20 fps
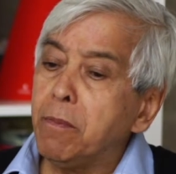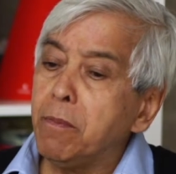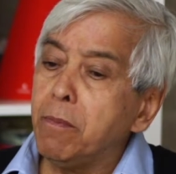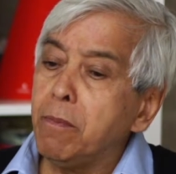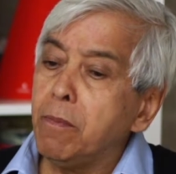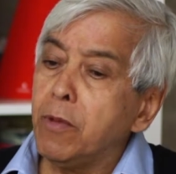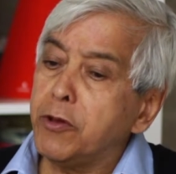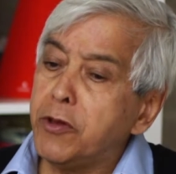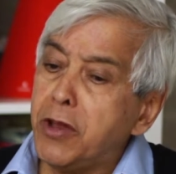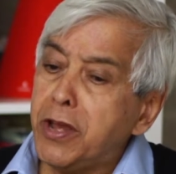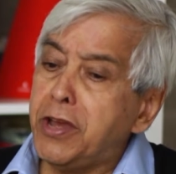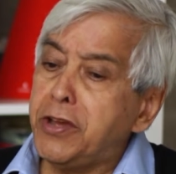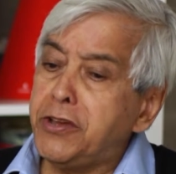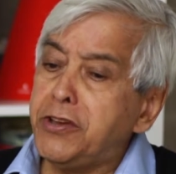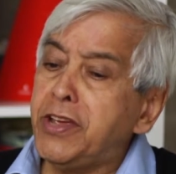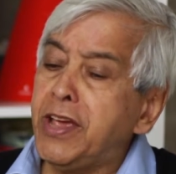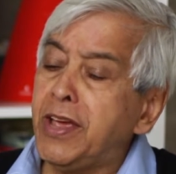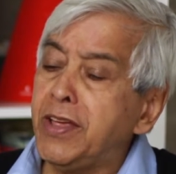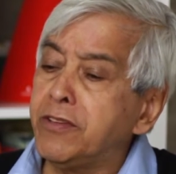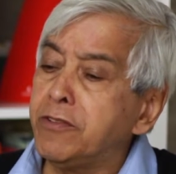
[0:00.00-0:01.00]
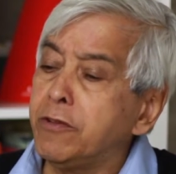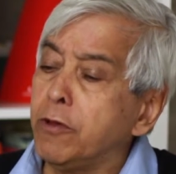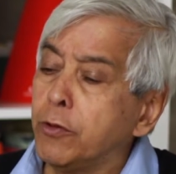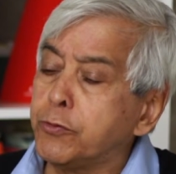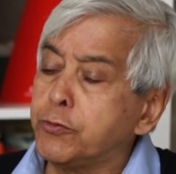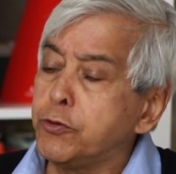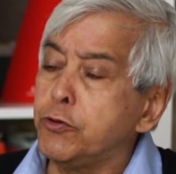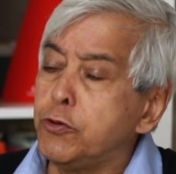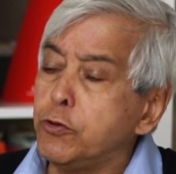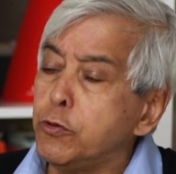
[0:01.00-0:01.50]
Modernity has a
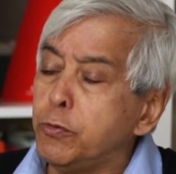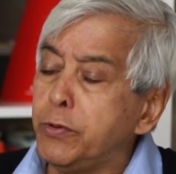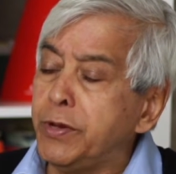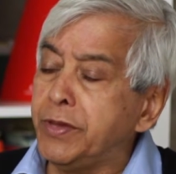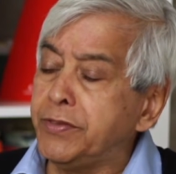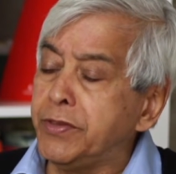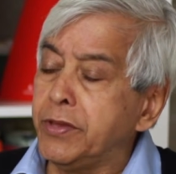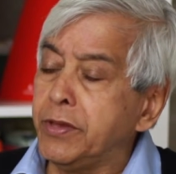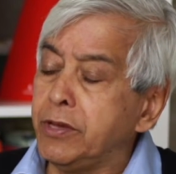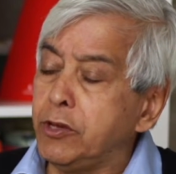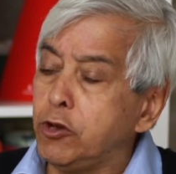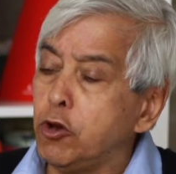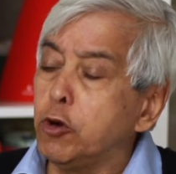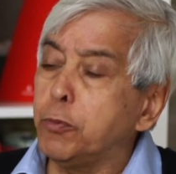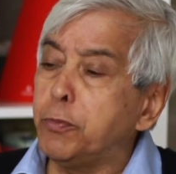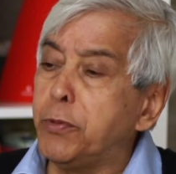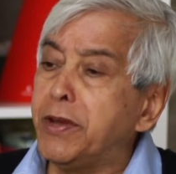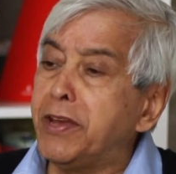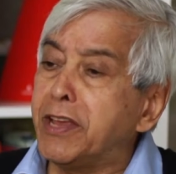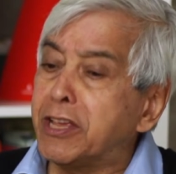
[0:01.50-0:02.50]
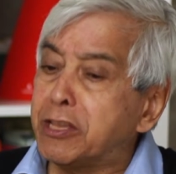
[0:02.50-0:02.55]
lot to do with European